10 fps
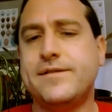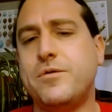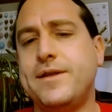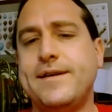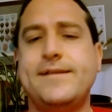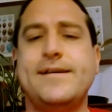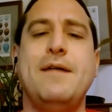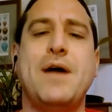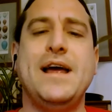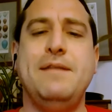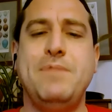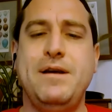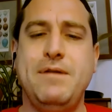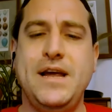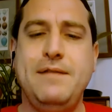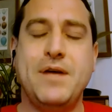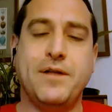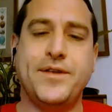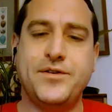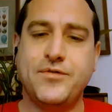So at the time I
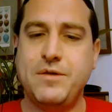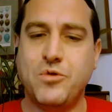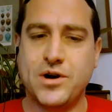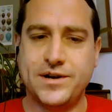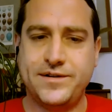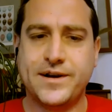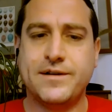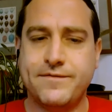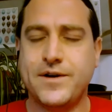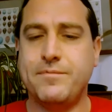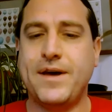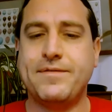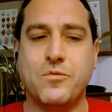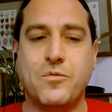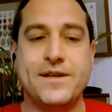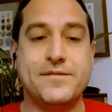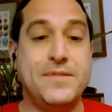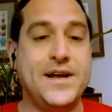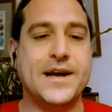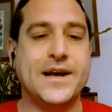emailed the tree warden to confirm that there was a meeting,